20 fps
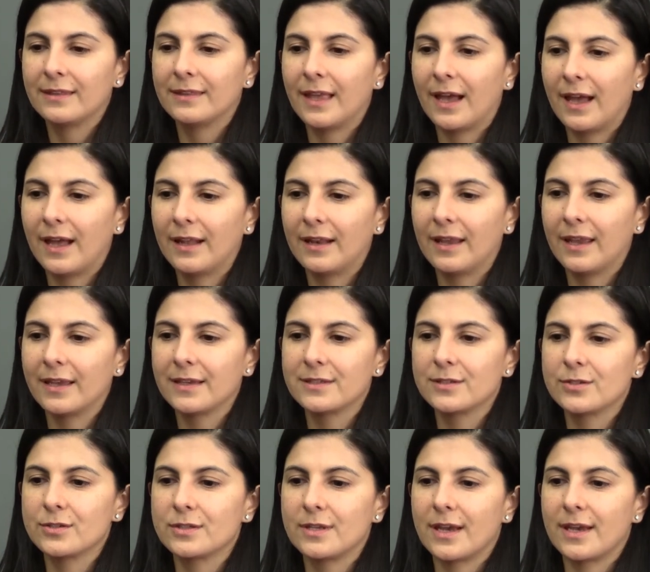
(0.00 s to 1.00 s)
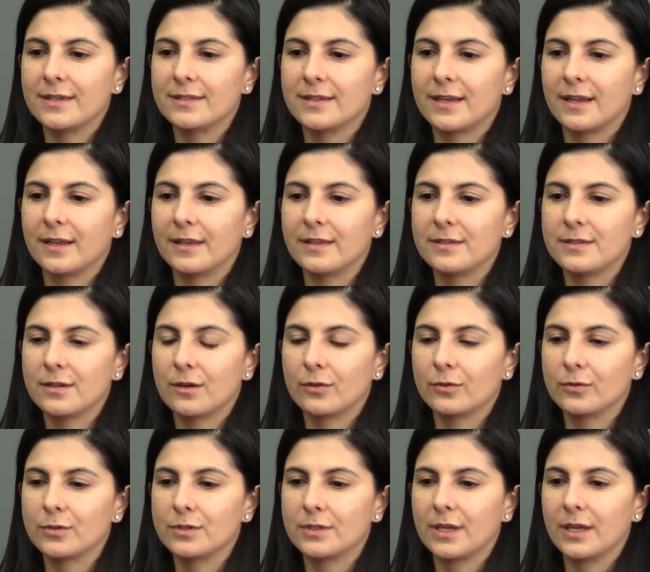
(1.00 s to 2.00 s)
That exercise that is
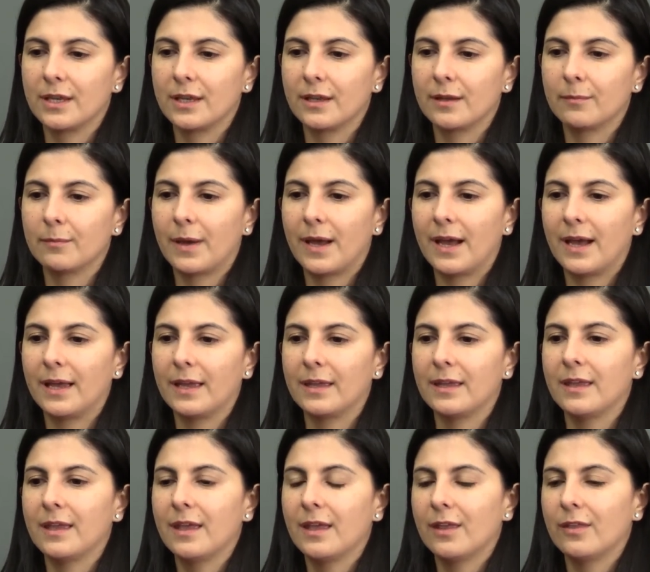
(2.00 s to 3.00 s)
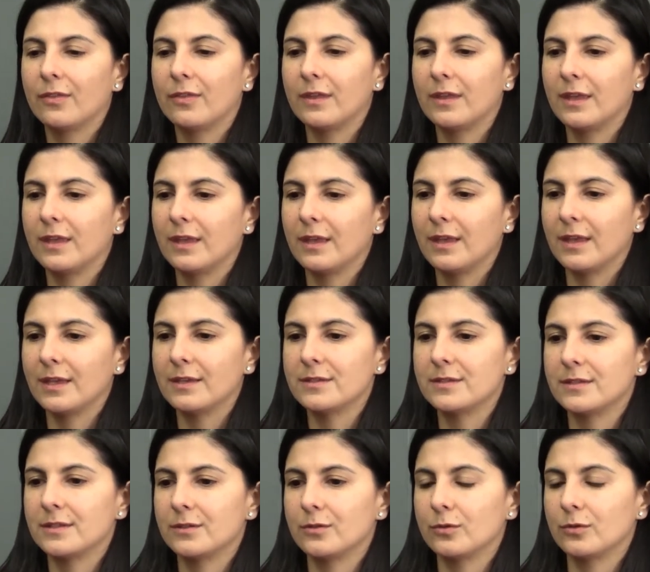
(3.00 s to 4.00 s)
undertaken by the
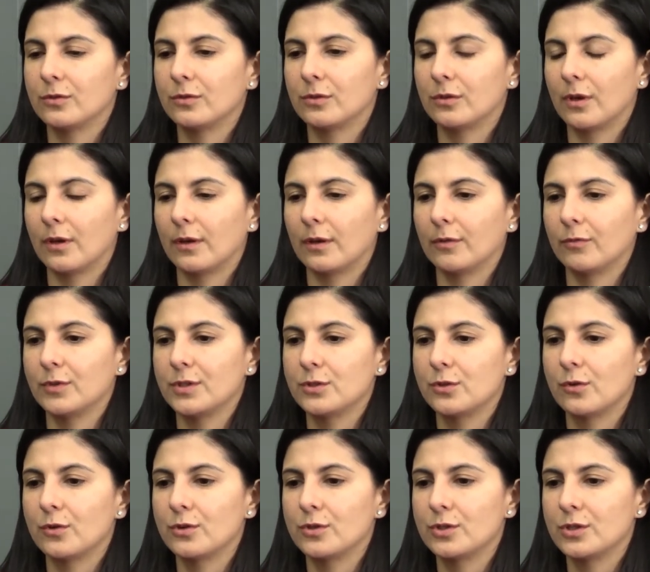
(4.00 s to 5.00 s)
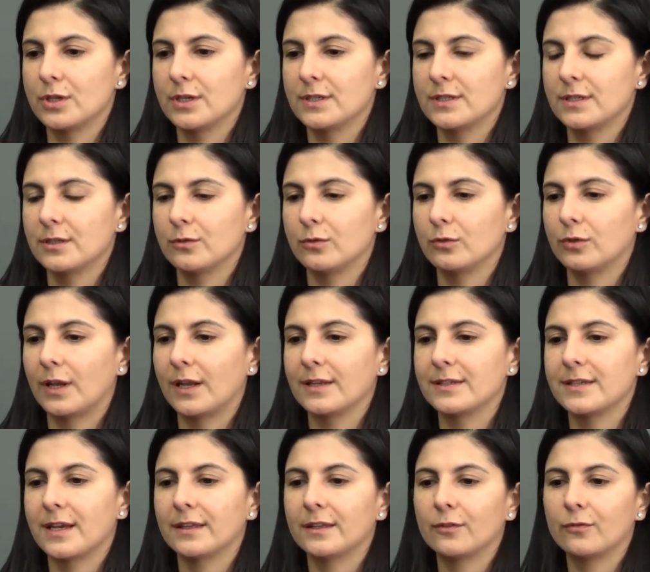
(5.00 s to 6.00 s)
institute uh, research institute
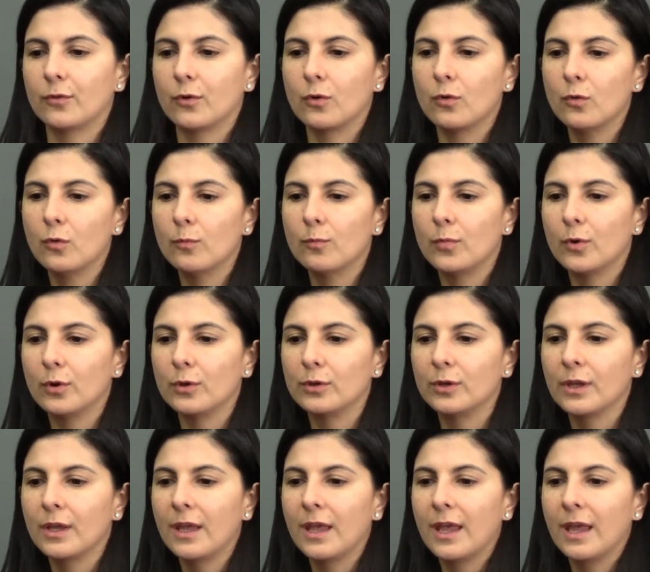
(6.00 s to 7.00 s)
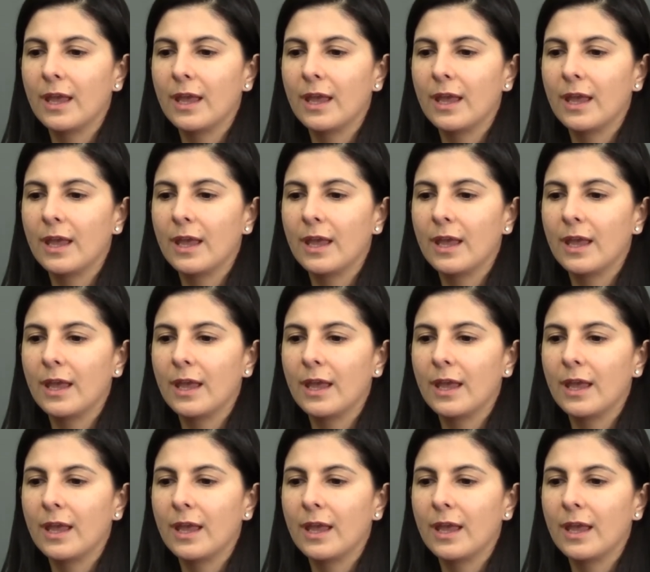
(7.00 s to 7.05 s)
Alexander von Humboldt